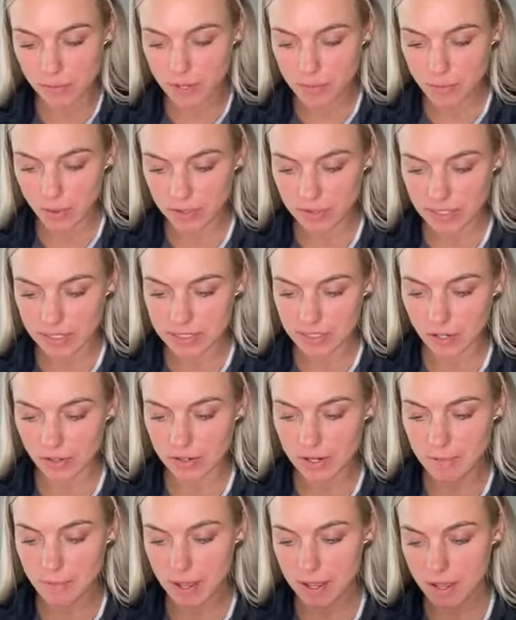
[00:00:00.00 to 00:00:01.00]
we put this
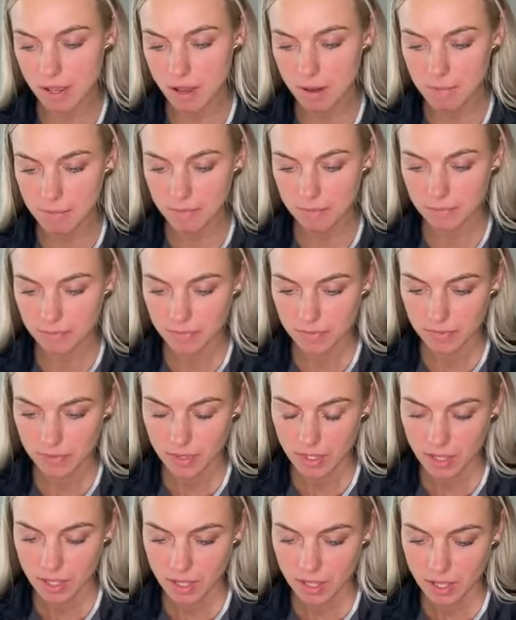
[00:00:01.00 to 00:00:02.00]
under makeup?
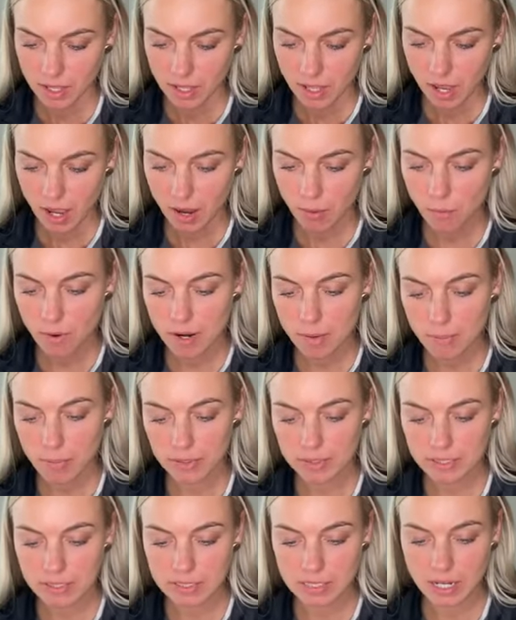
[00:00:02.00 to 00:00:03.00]
I want to
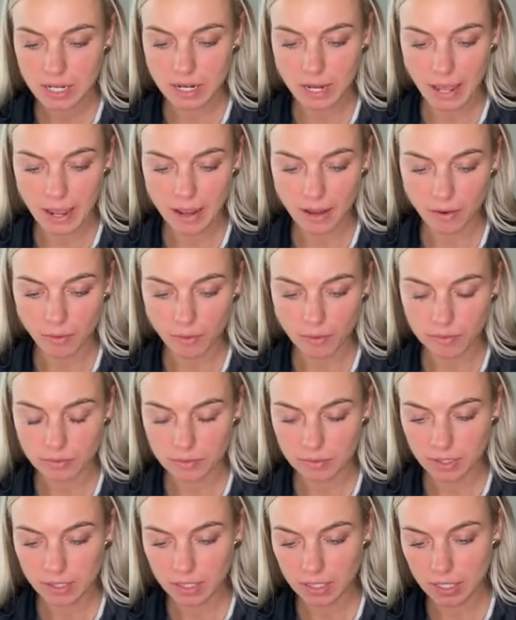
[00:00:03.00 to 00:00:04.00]
put this on now.
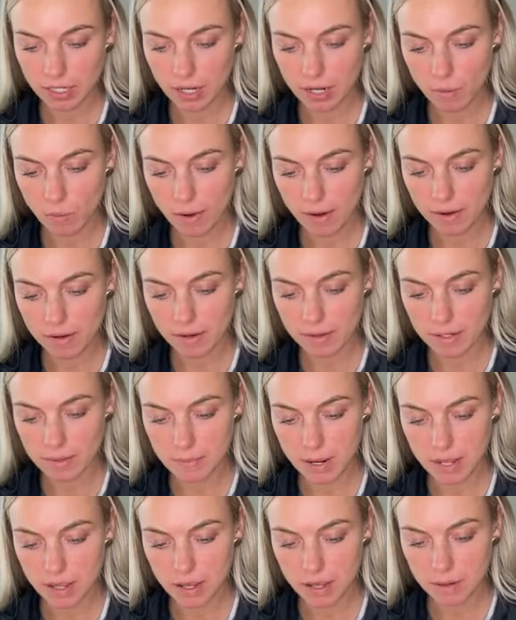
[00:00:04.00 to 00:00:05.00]
Like, can I wear it under
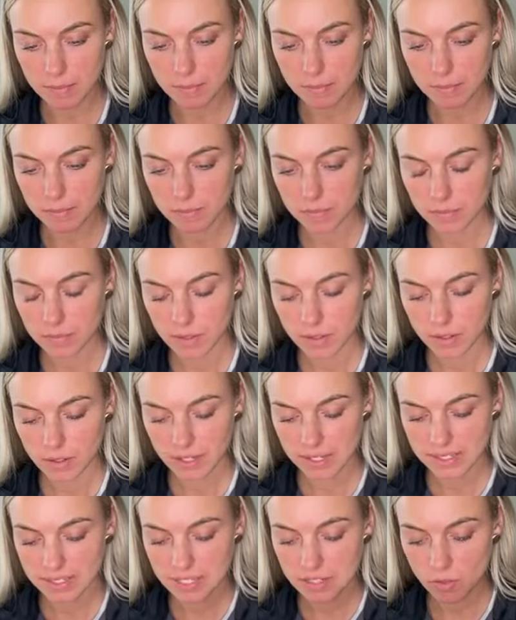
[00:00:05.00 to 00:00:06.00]
makeup?
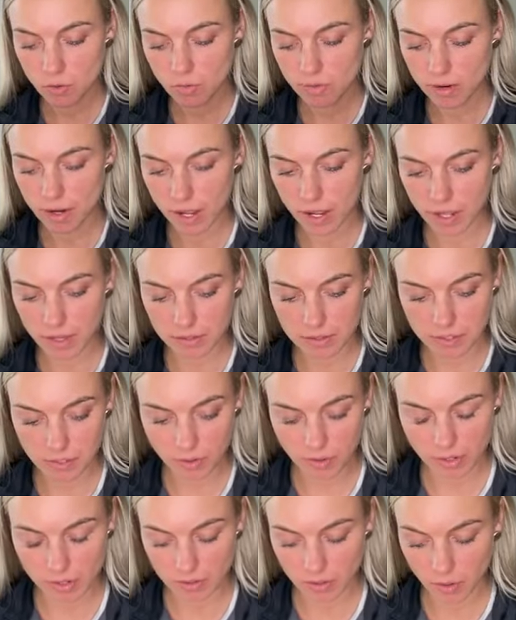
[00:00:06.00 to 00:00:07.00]
It says overnight,
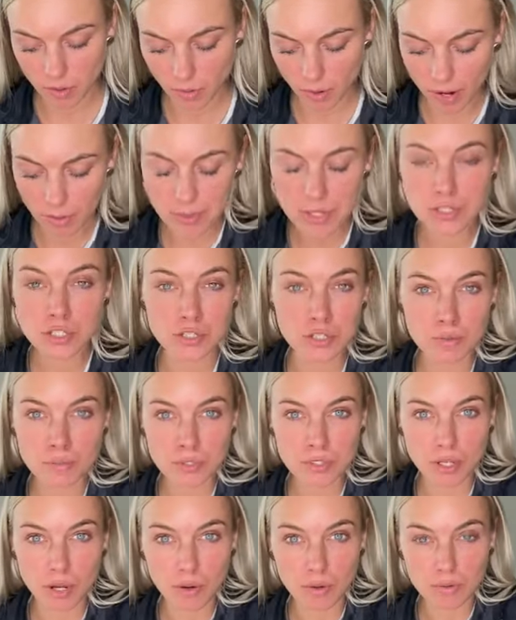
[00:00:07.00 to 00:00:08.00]
so I don't know. I would
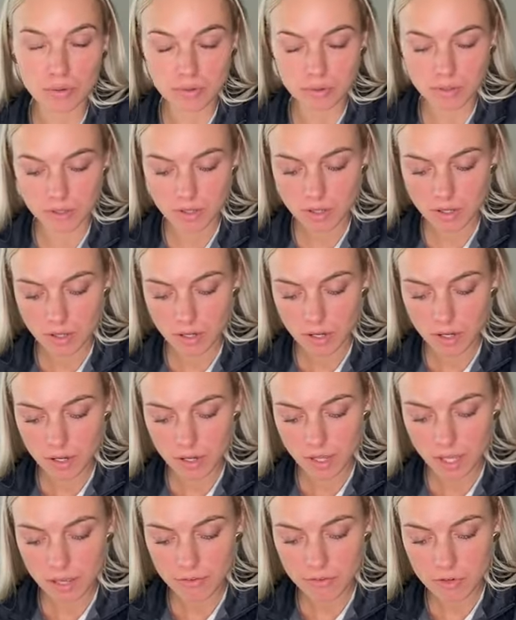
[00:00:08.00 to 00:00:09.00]
assume so.
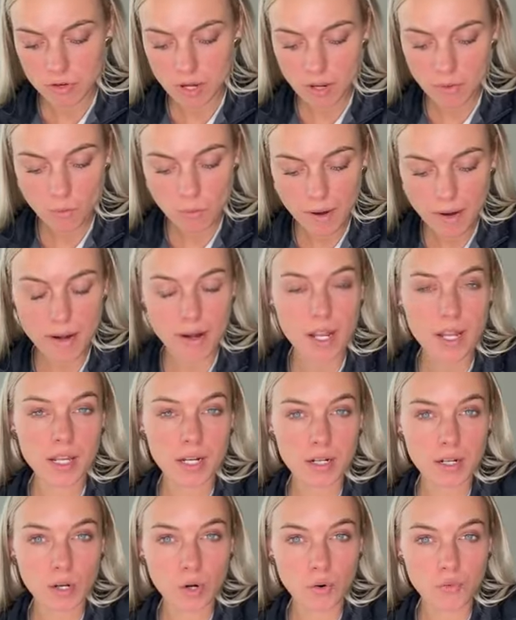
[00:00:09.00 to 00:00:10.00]
If you can wear
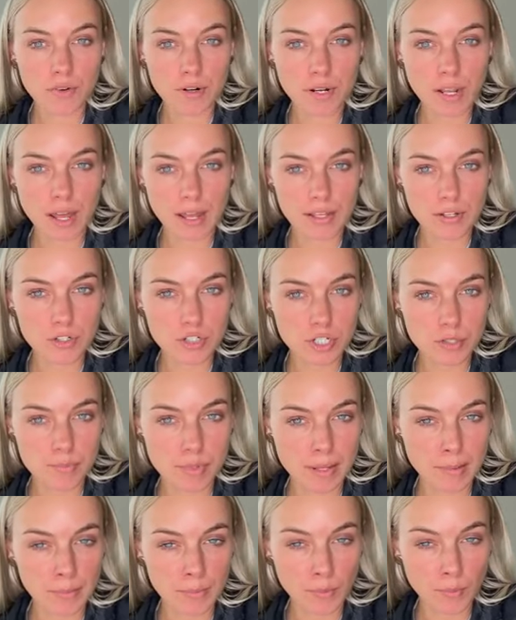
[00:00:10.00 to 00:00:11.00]
it overnight, you should
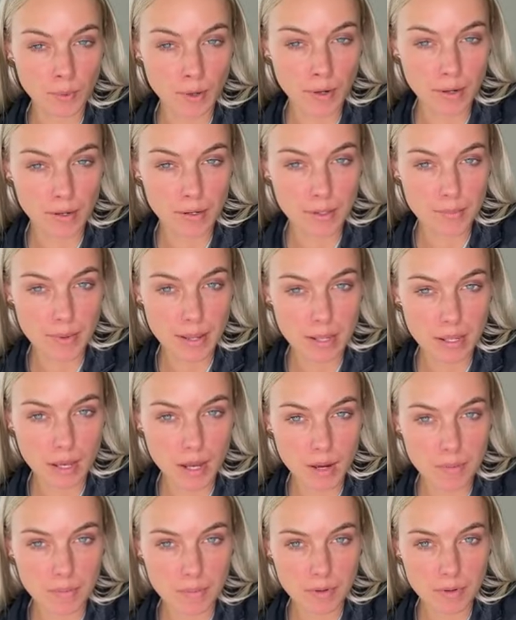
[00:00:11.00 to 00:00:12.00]
be able to wear it under
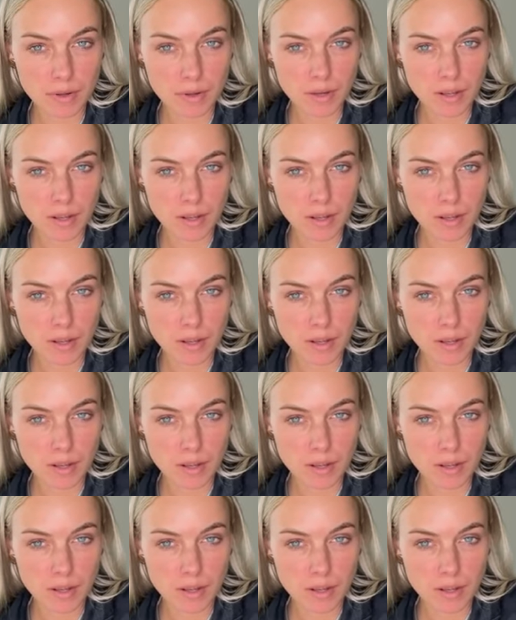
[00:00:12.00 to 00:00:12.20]
makeup.